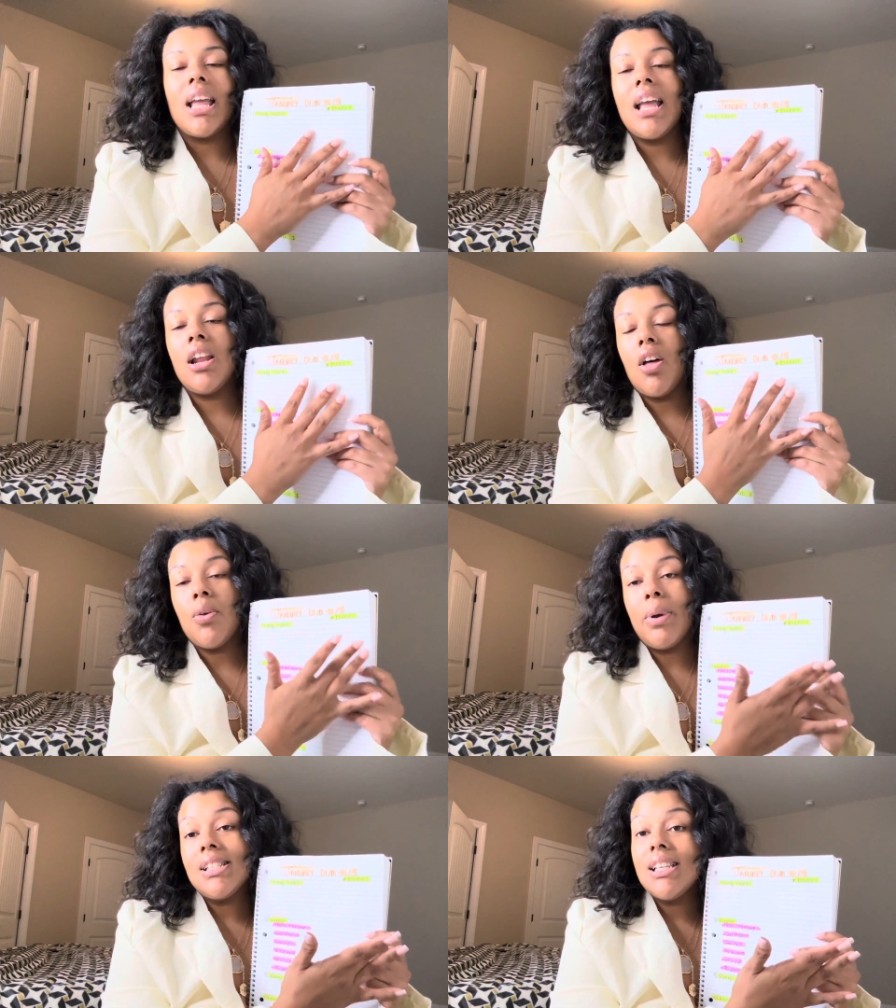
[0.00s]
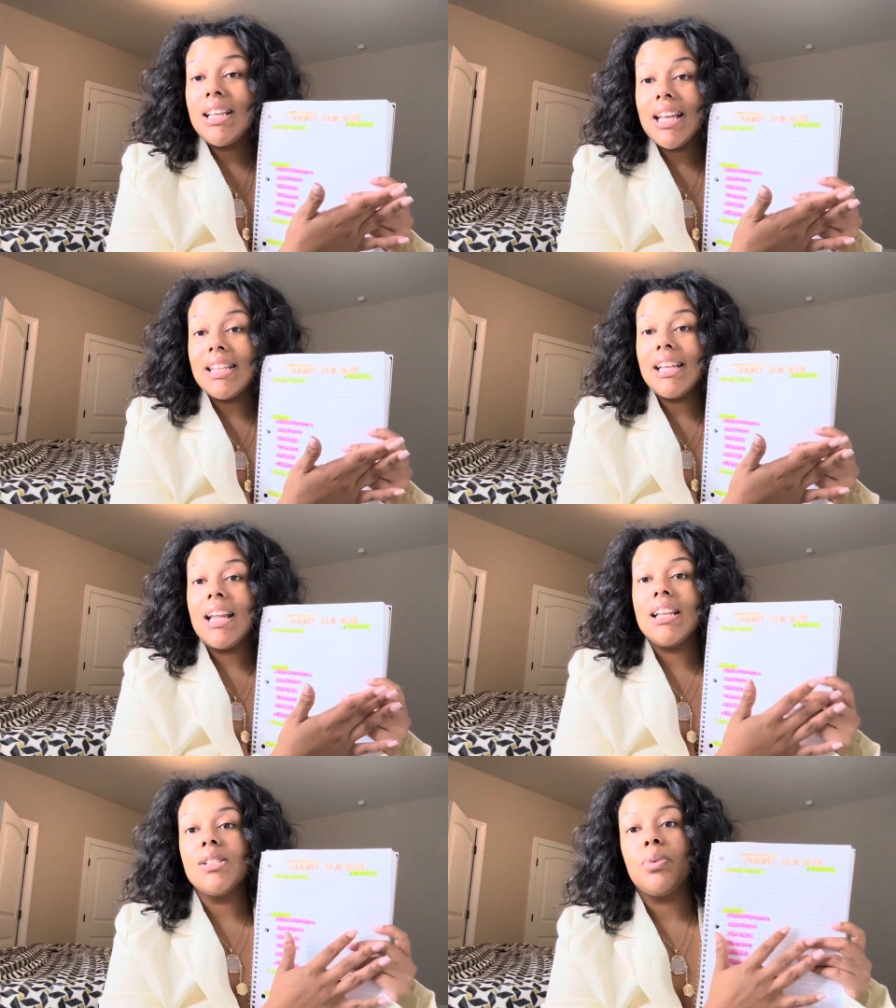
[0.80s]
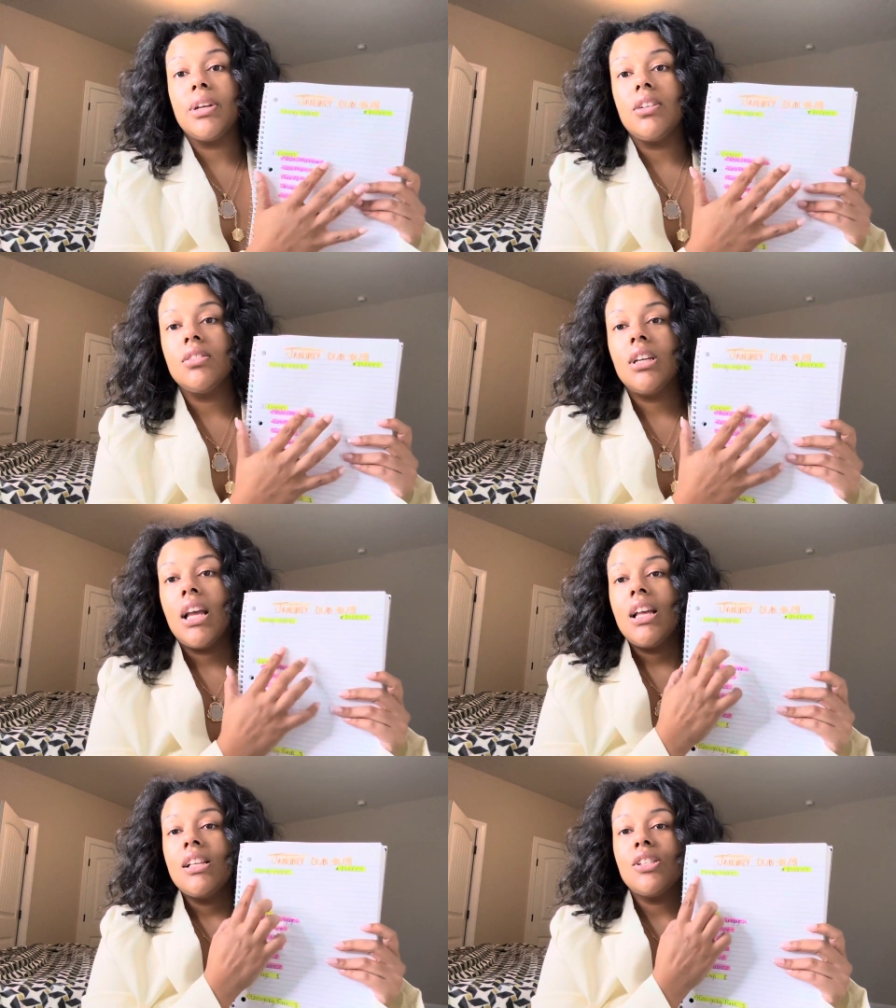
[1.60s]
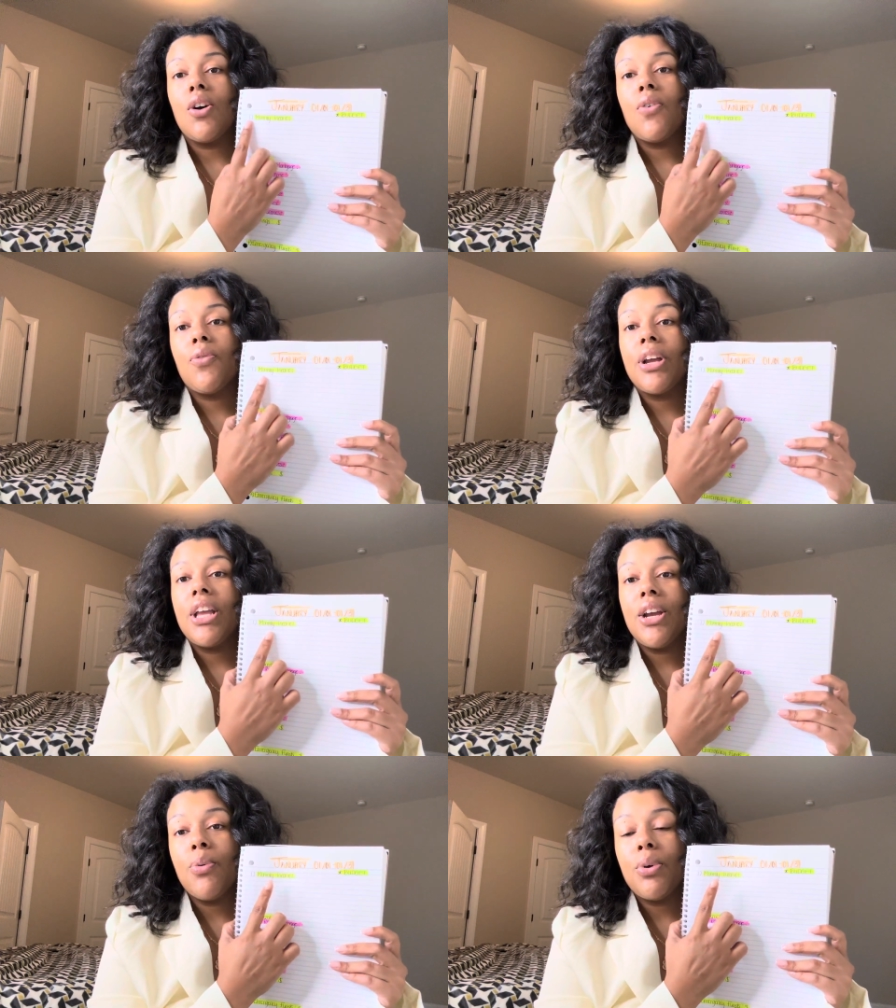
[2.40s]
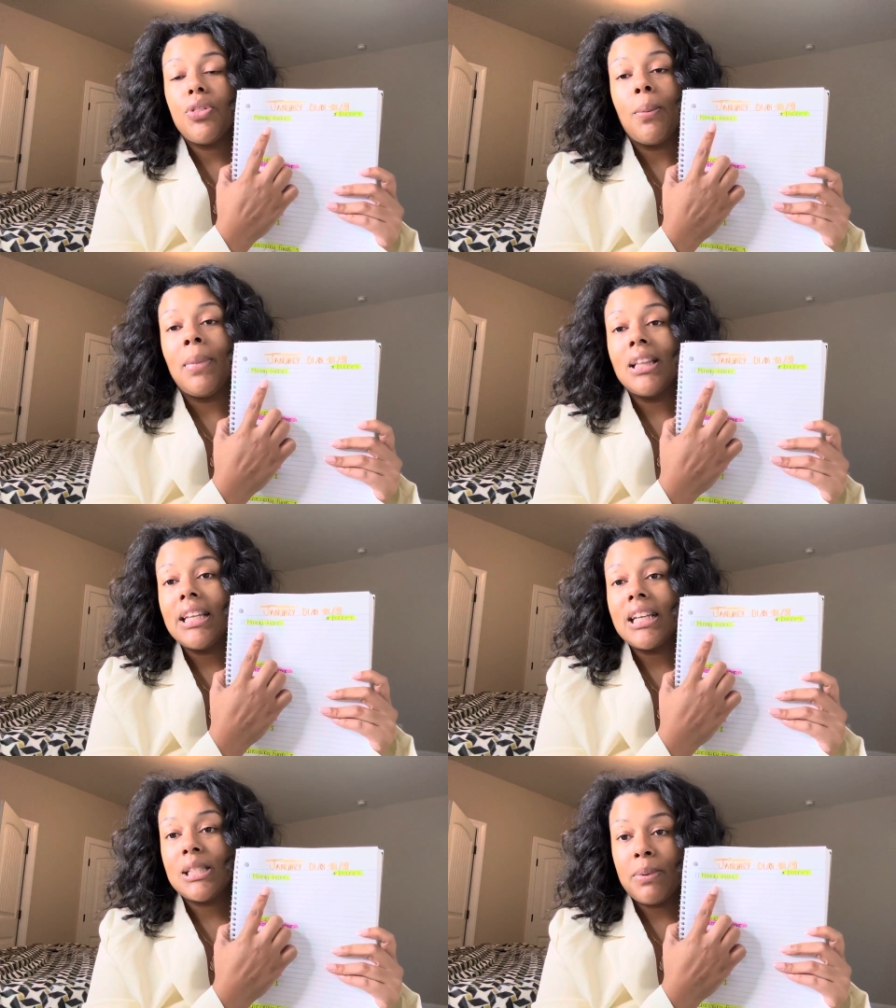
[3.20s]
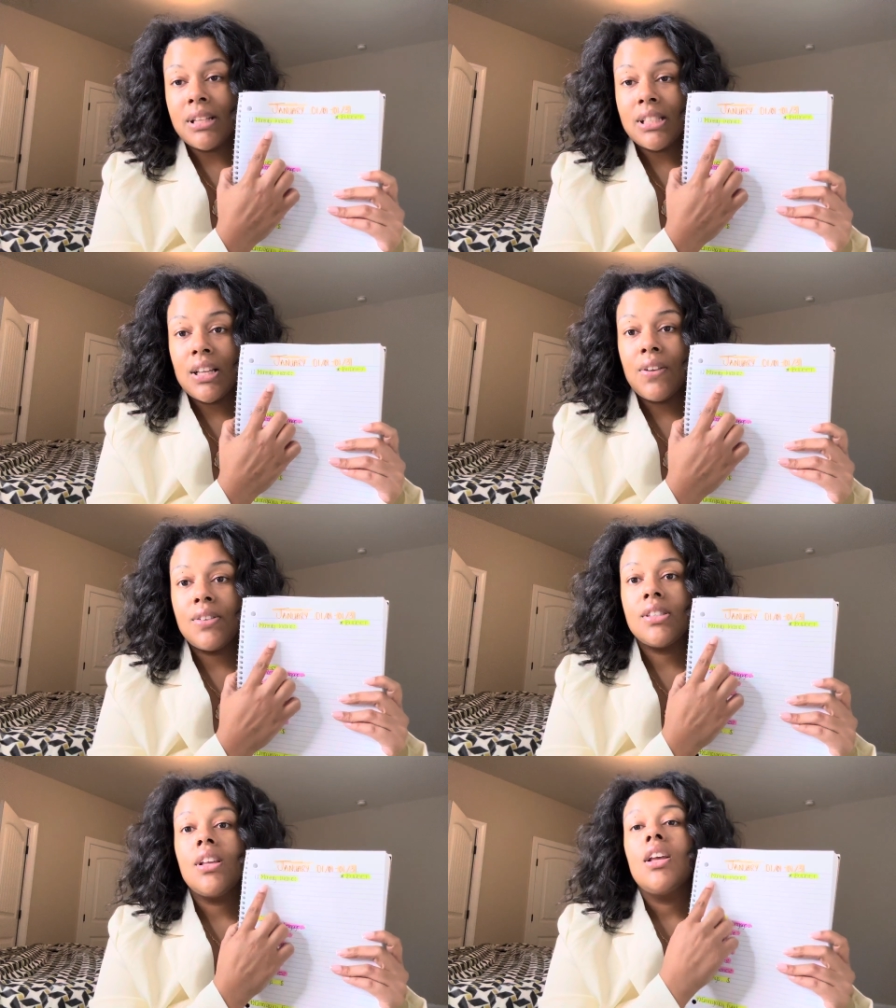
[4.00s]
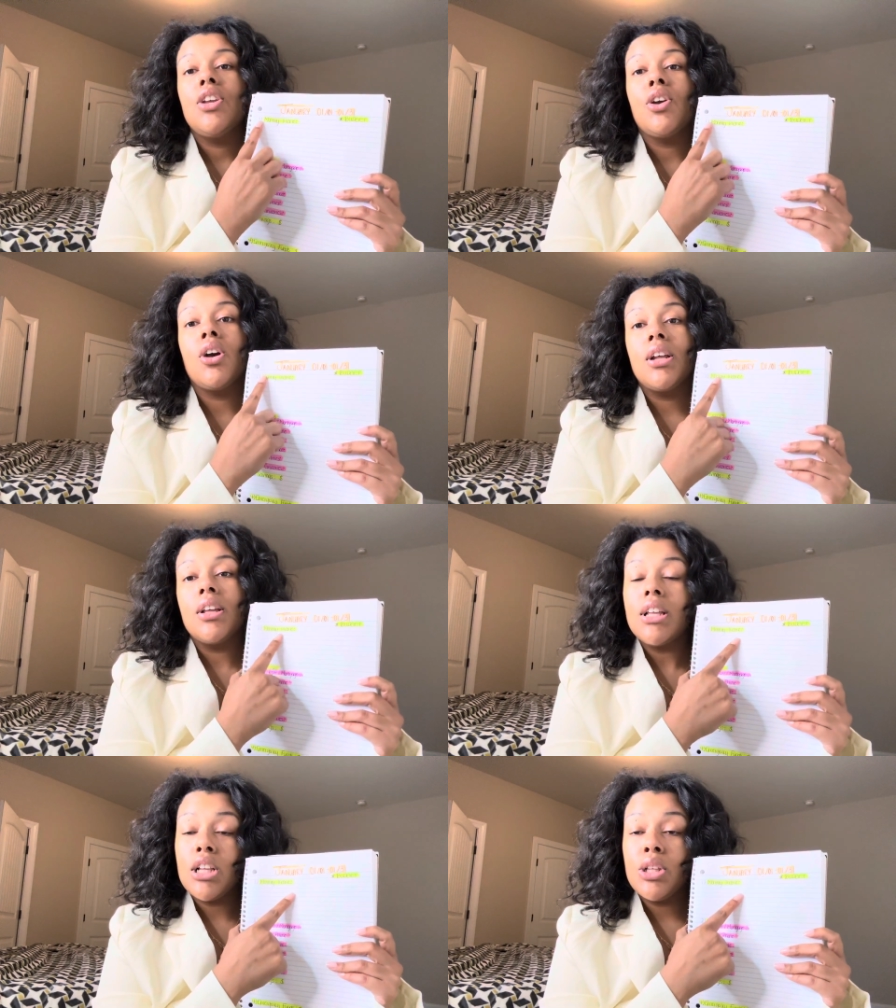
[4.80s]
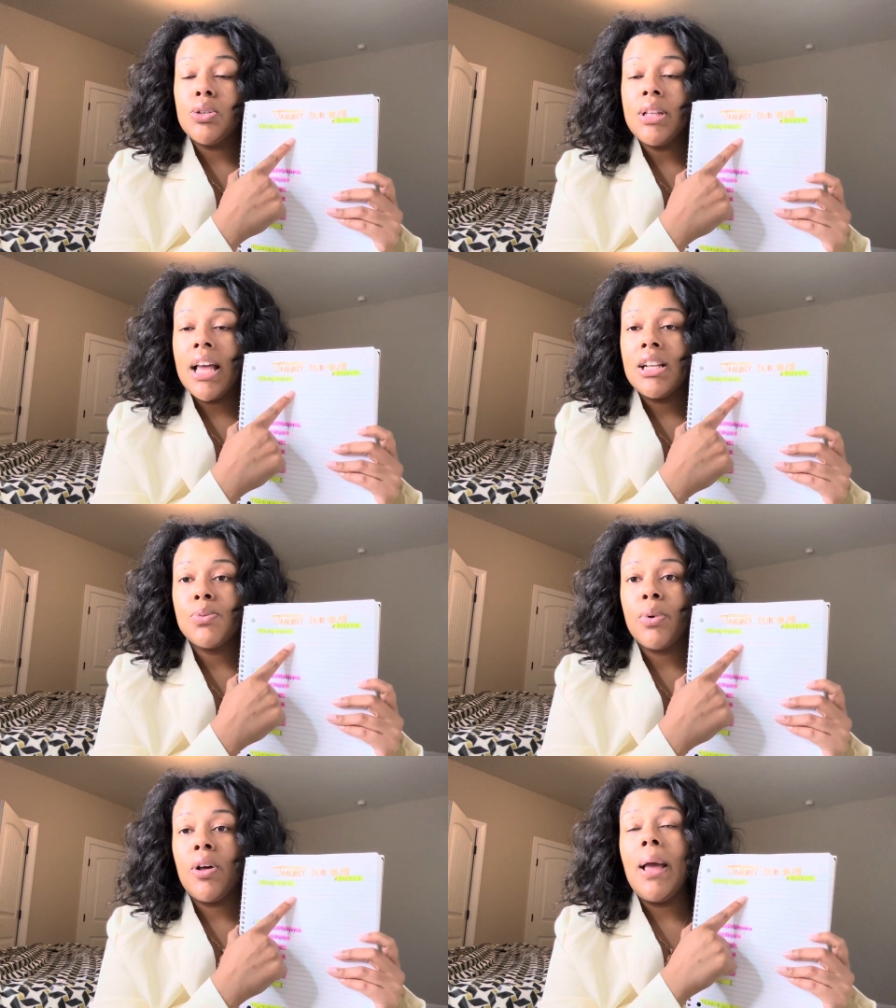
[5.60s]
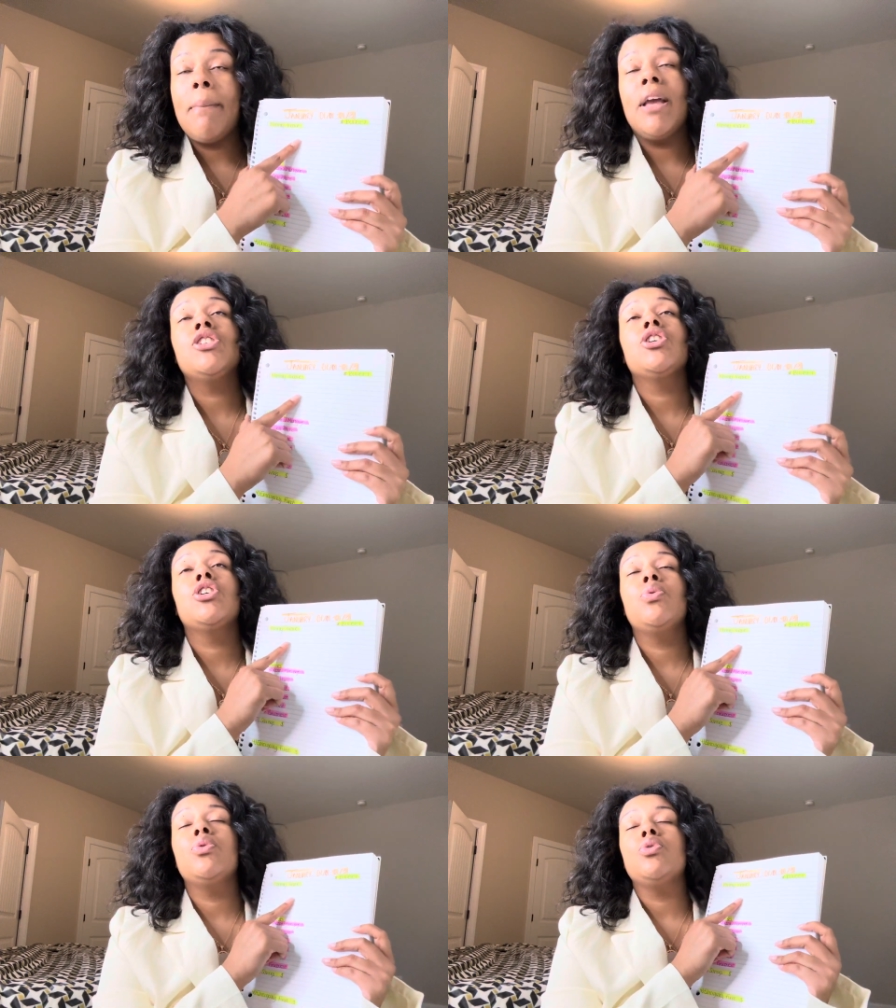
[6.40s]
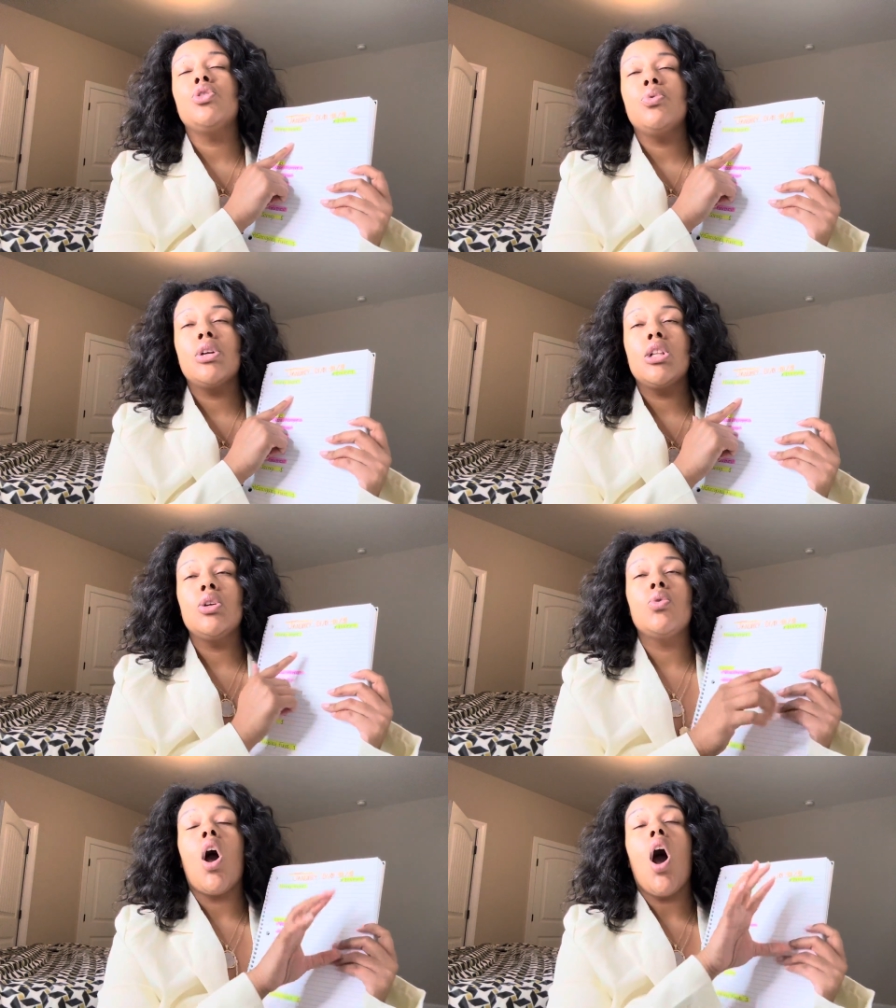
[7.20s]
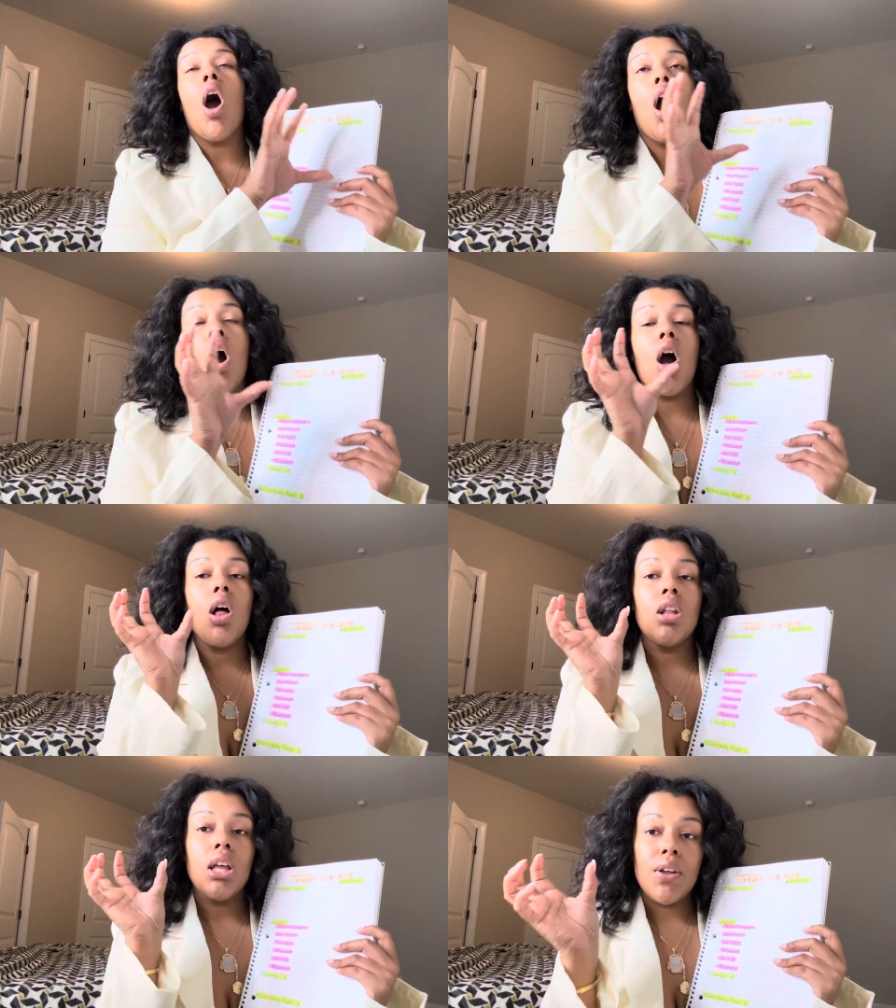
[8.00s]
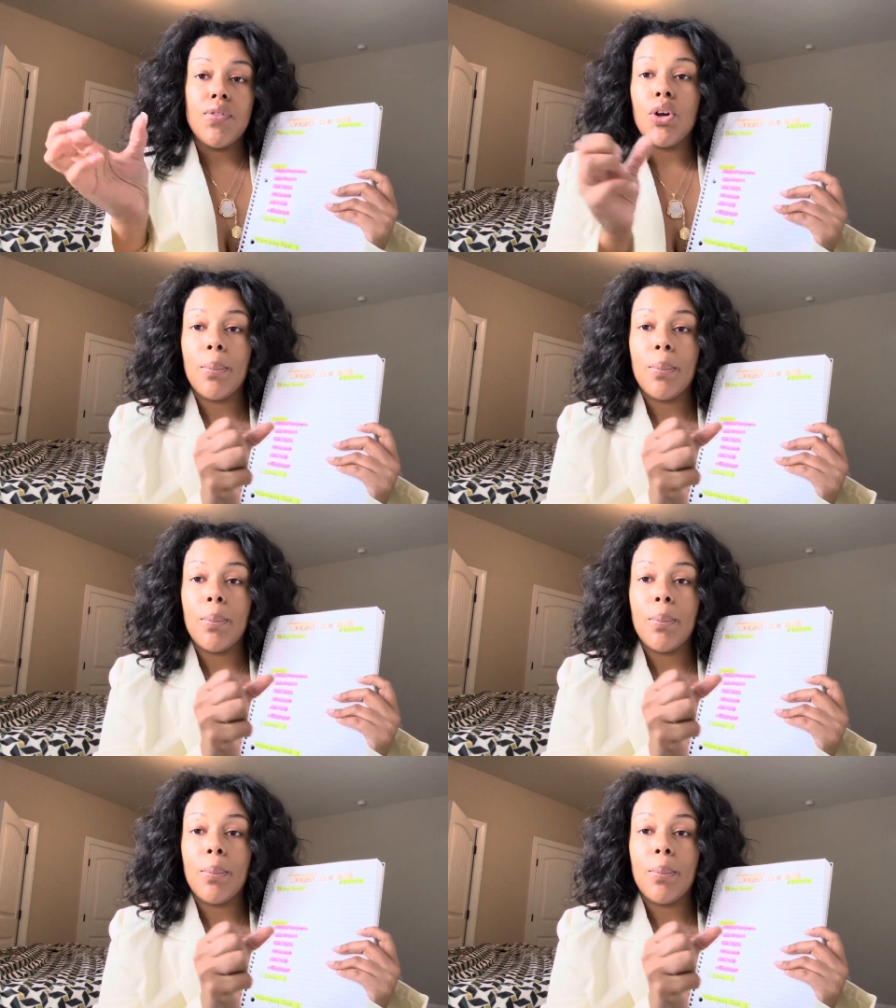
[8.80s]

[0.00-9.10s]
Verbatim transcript: and all the way to the end date as well. So for here with your monthly expenses, you're gonna include that as well and make sure you do include all of your